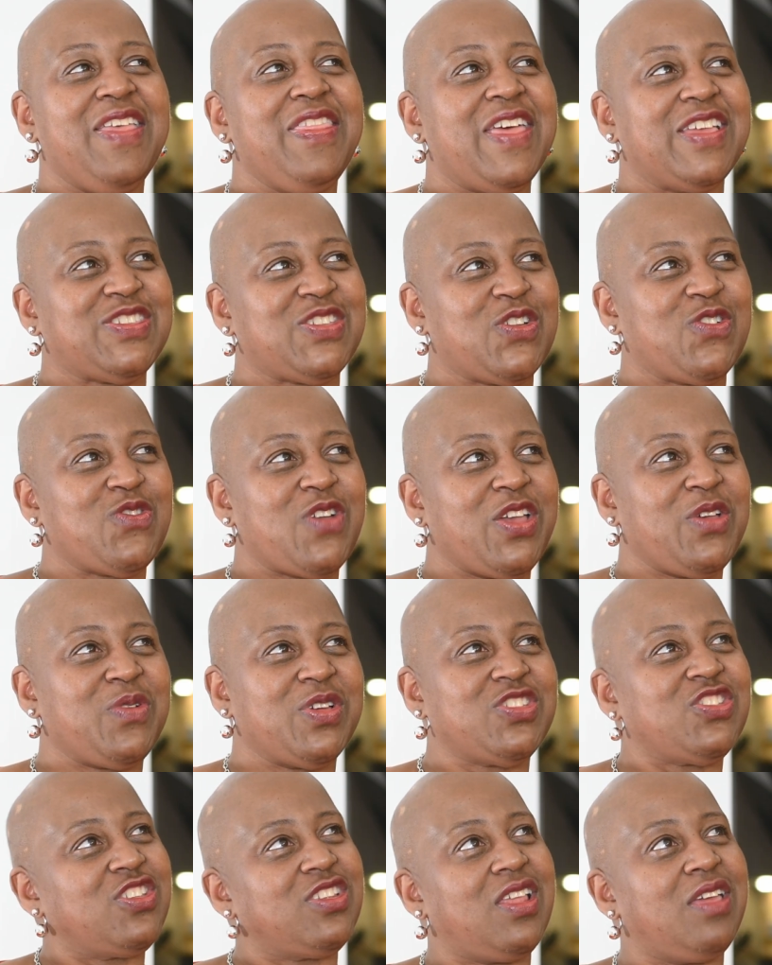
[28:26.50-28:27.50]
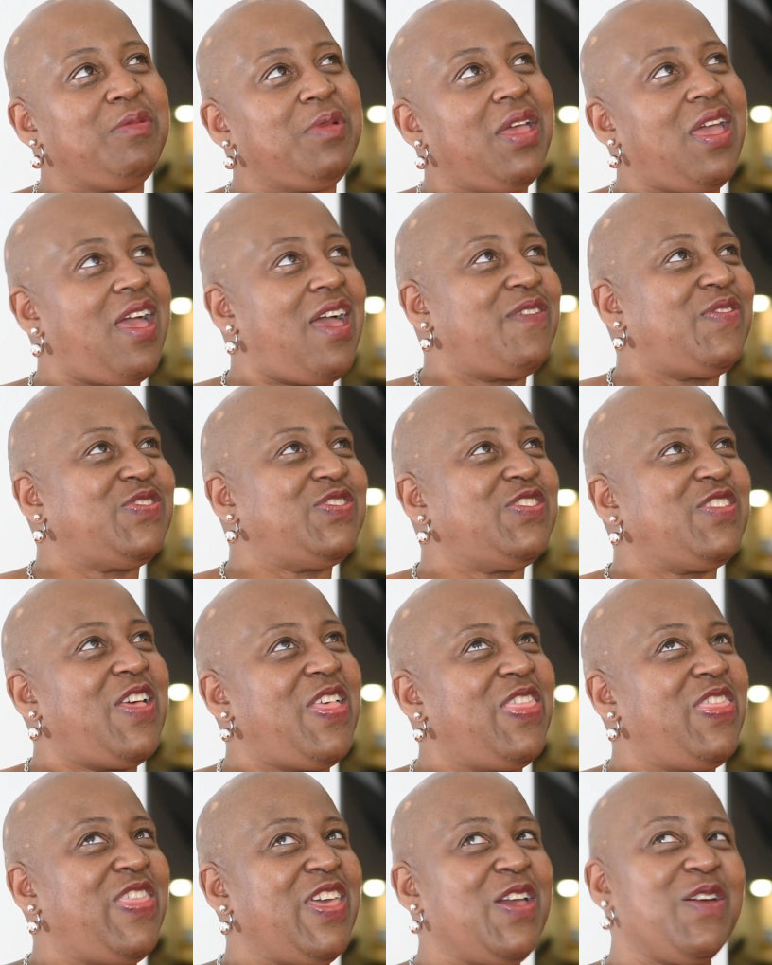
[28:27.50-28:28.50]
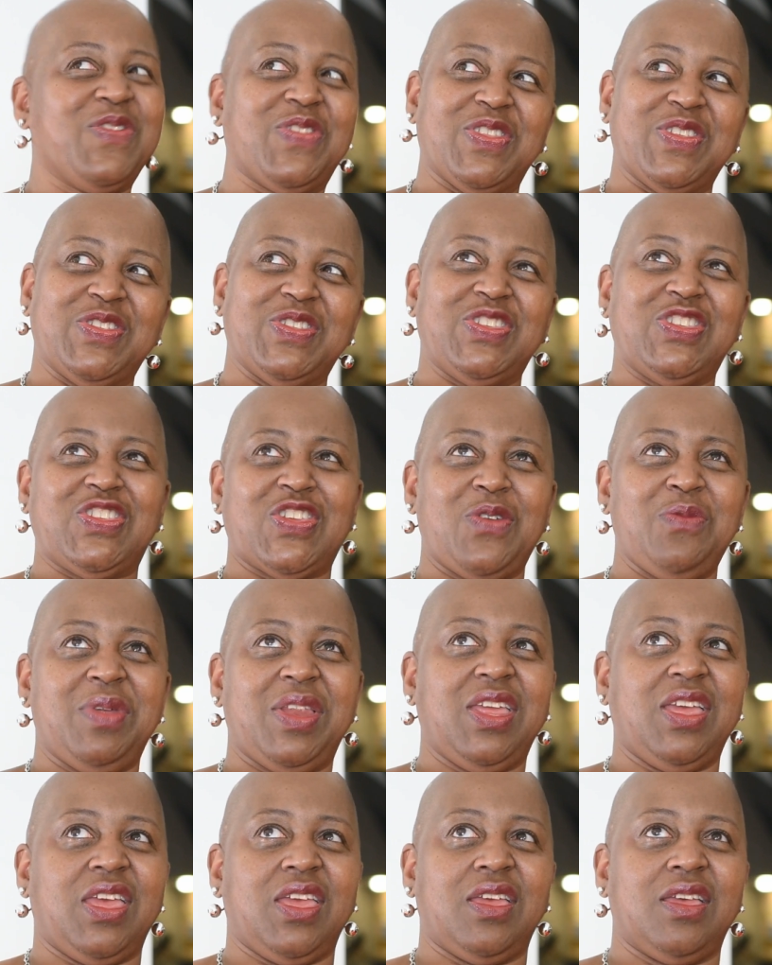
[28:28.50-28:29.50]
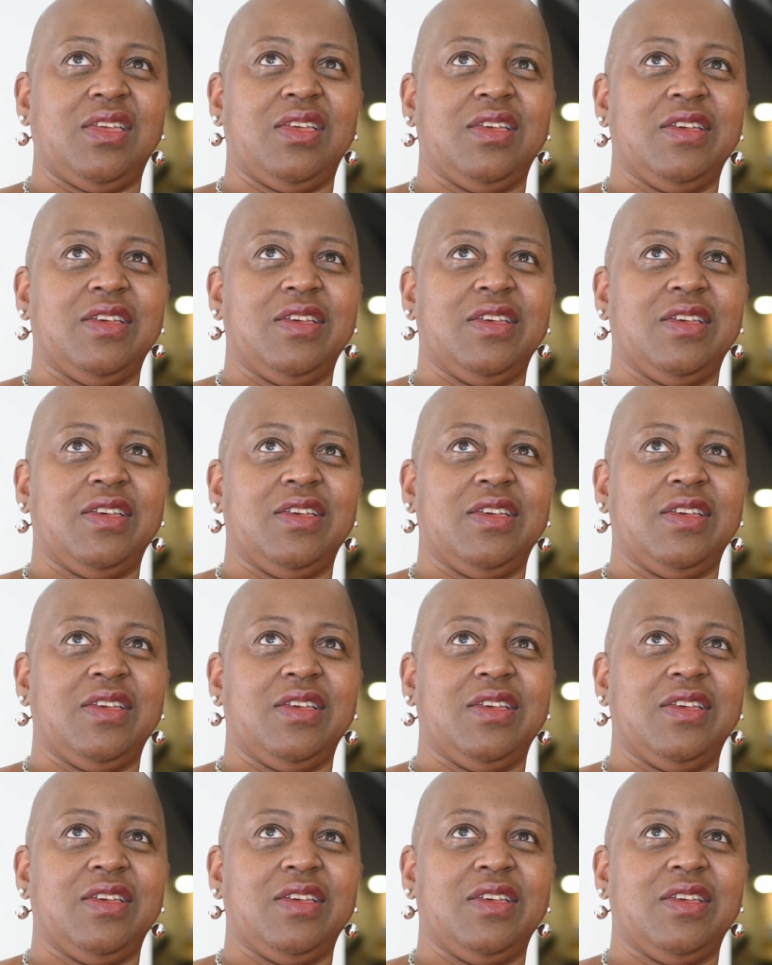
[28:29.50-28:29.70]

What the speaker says: That's a great question. Like we have, I think there's so many.